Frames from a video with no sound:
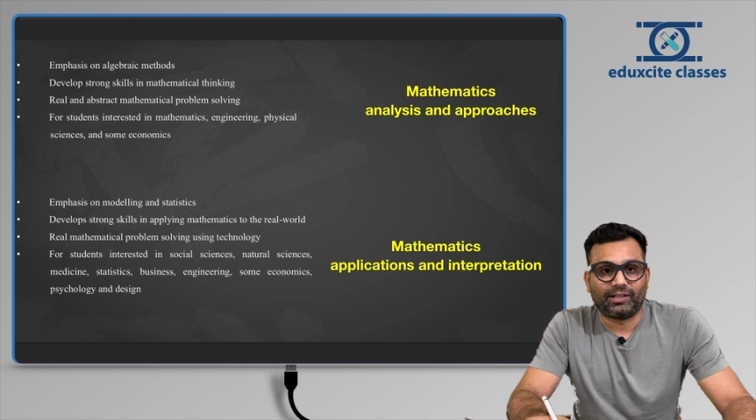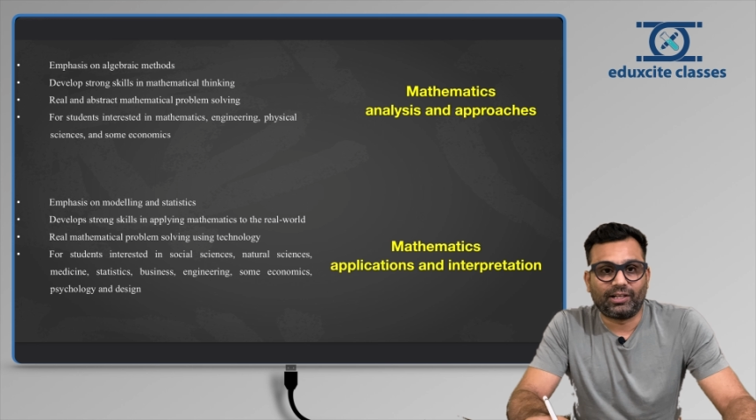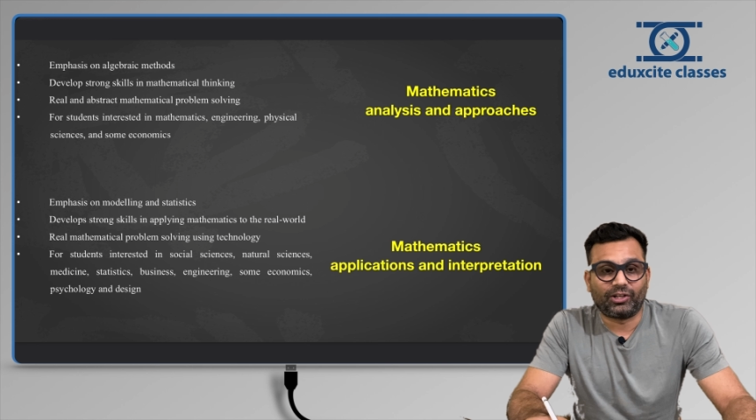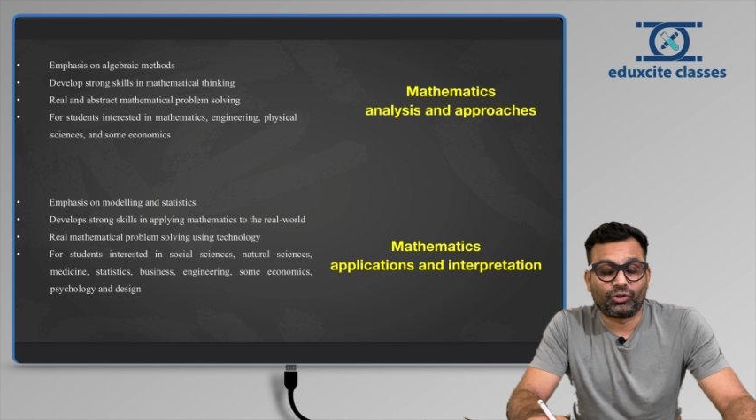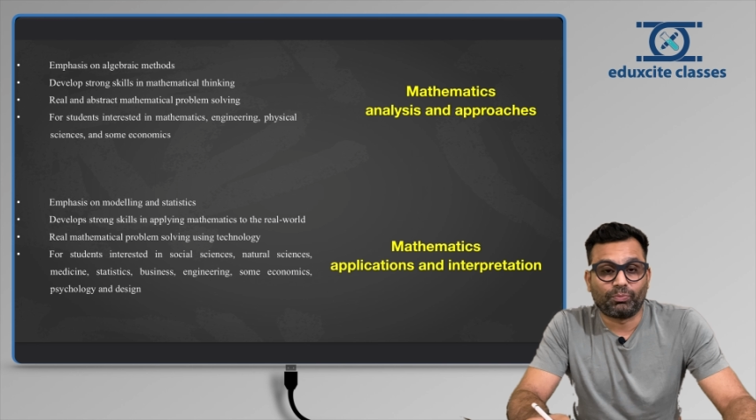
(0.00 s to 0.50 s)

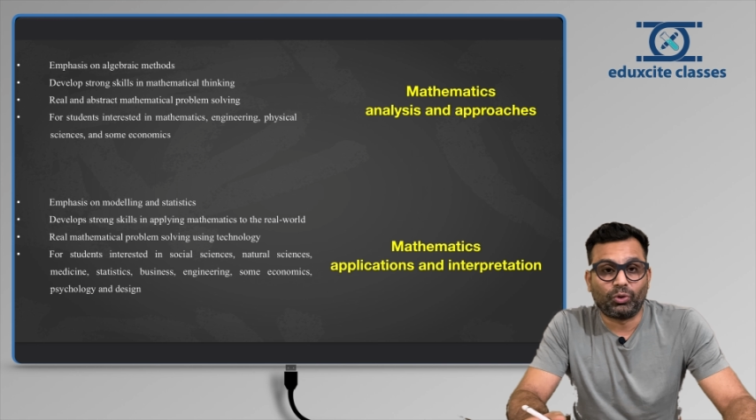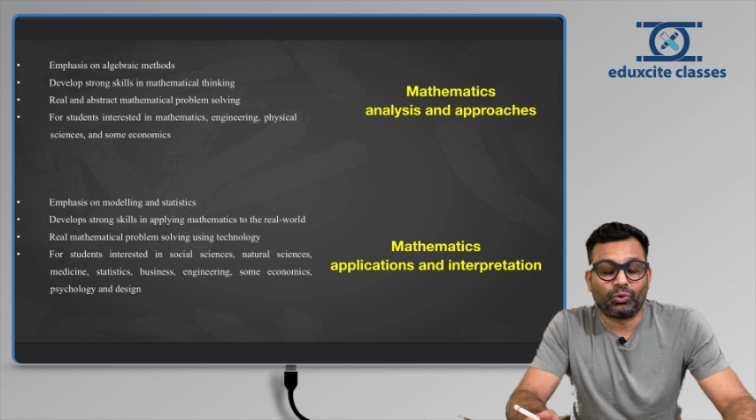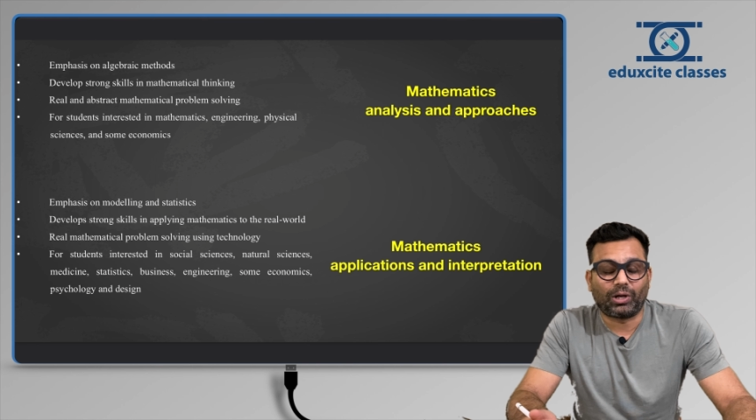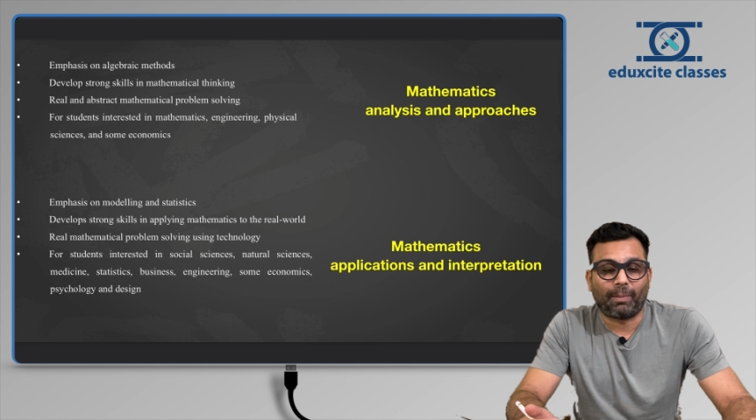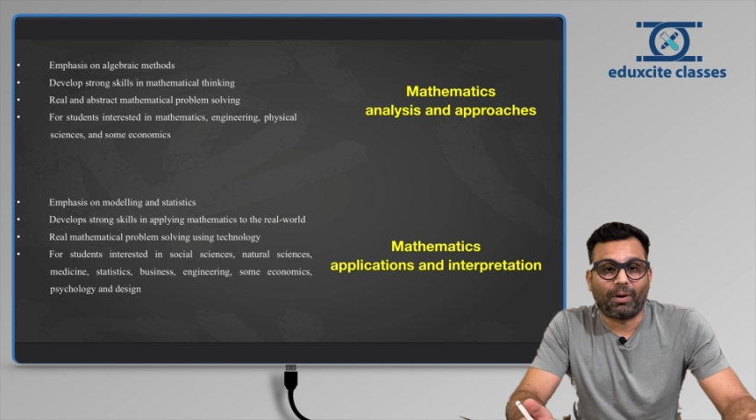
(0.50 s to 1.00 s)
It is
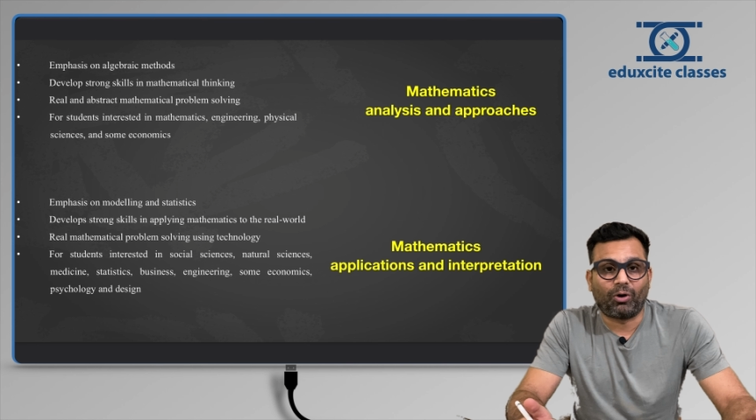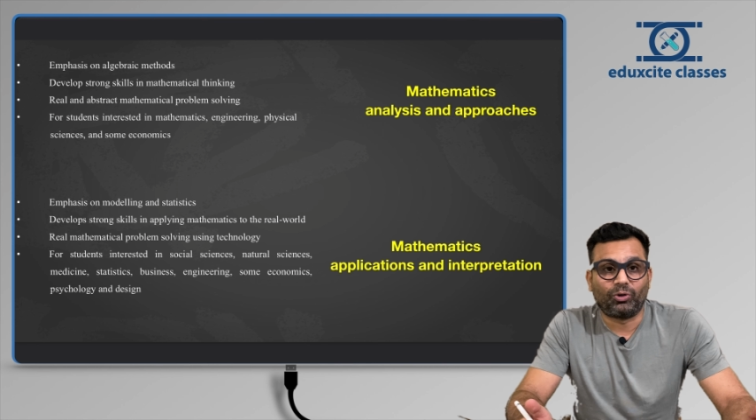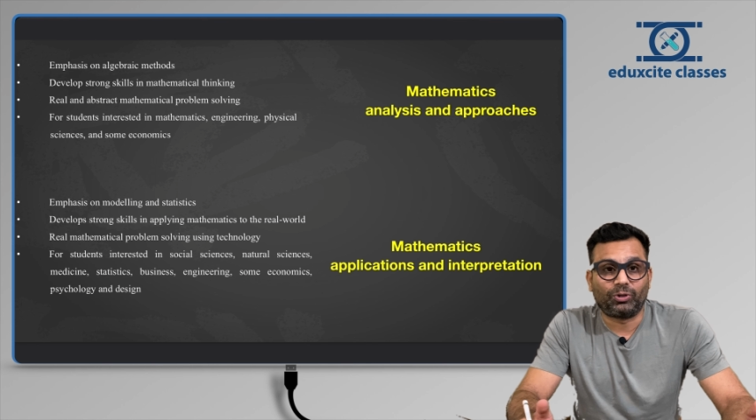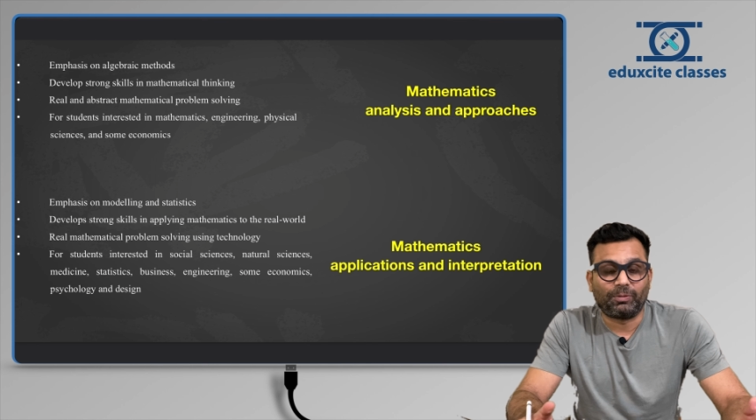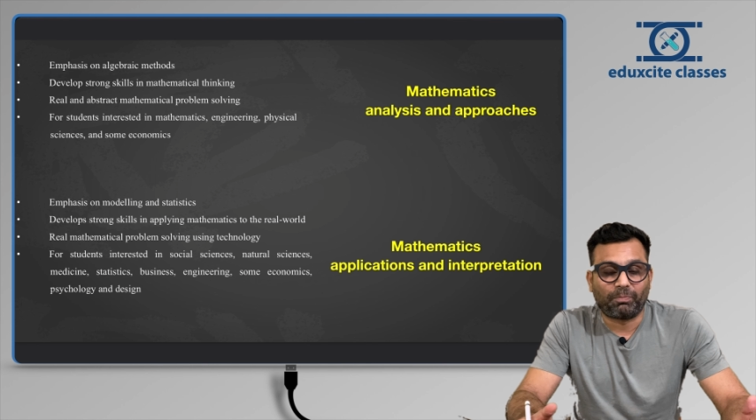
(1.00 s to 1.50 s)
more
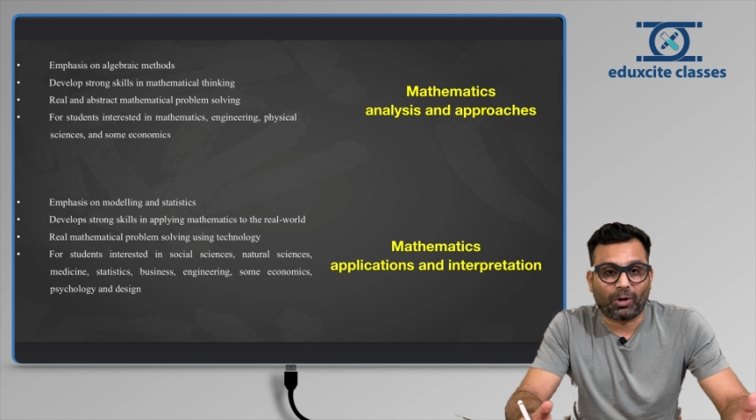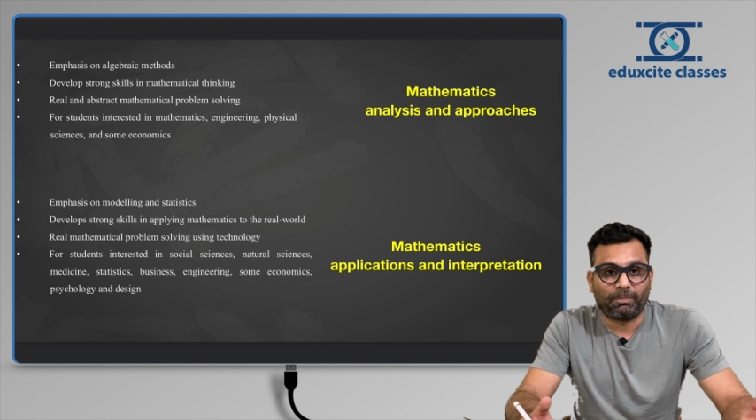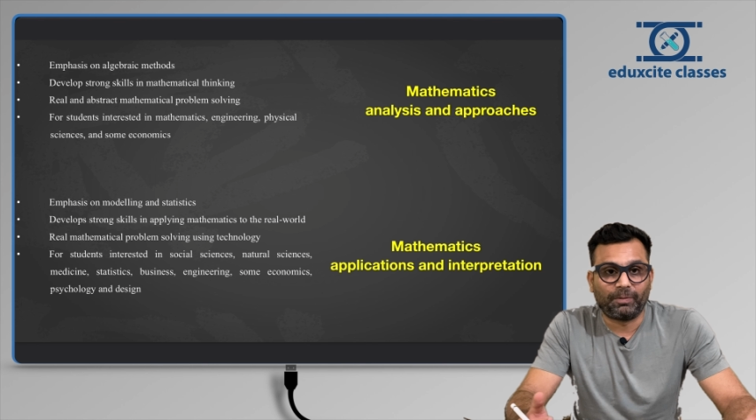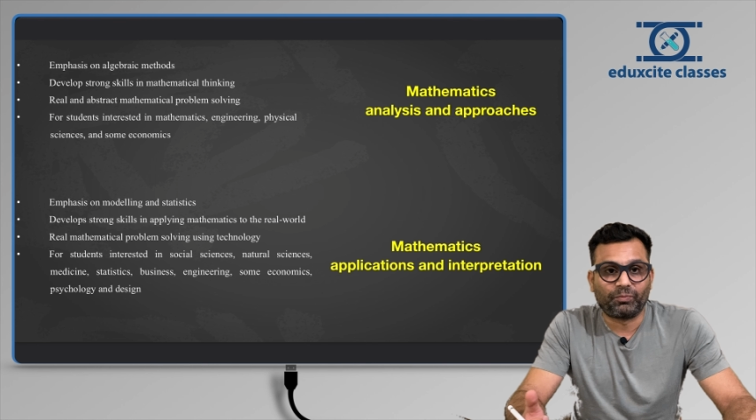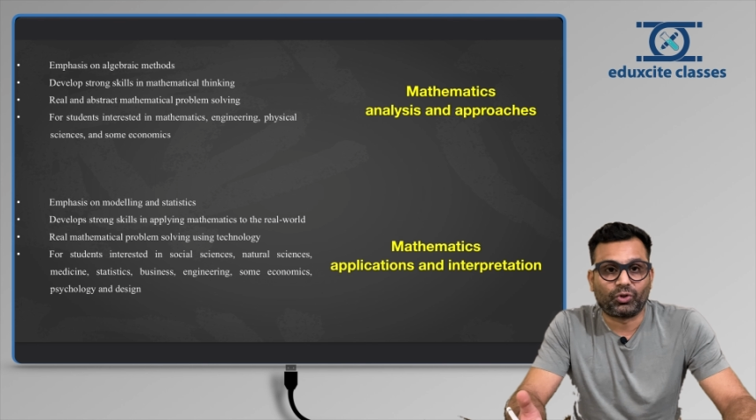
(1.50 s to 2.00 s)
about
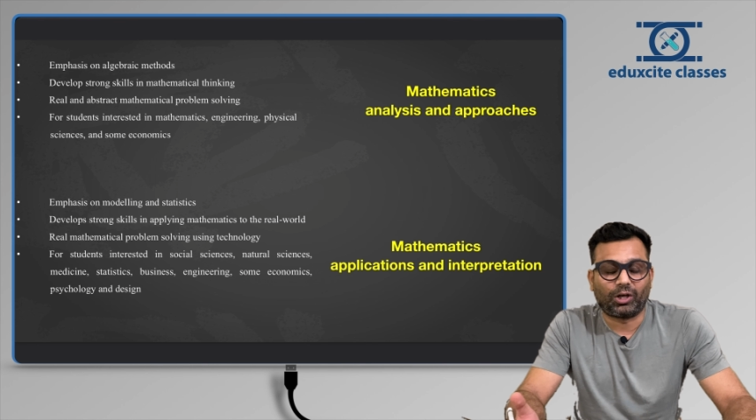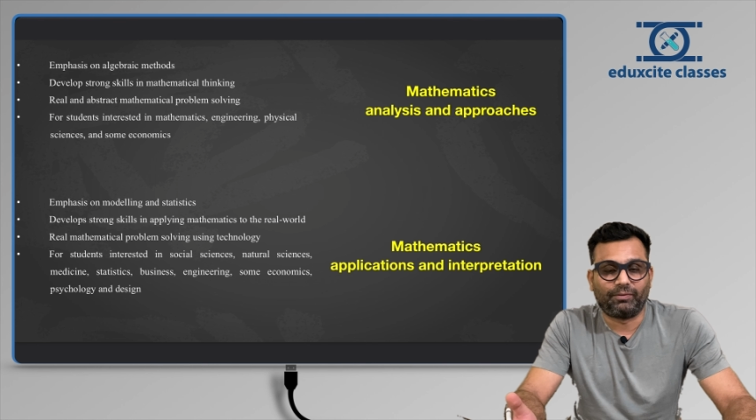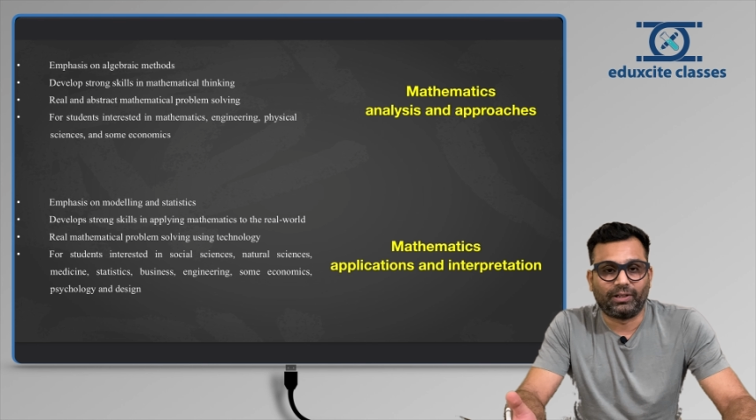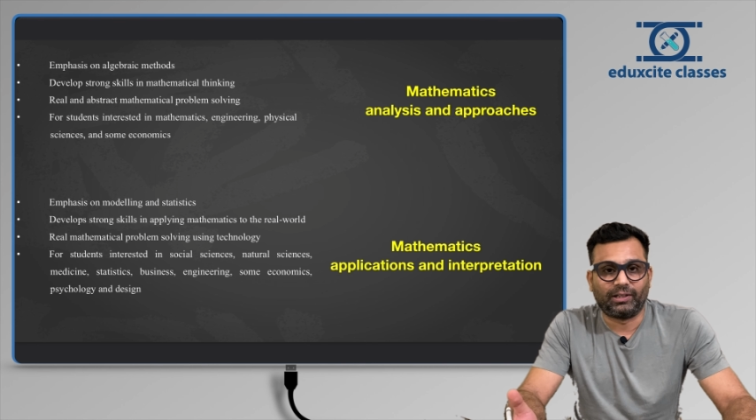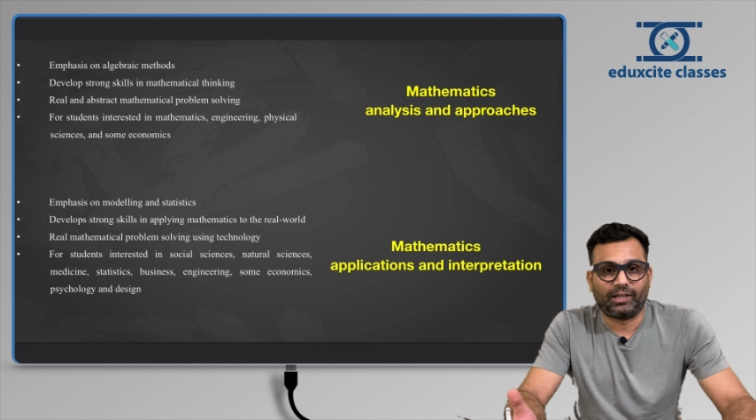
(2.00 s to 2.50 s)
problem solving.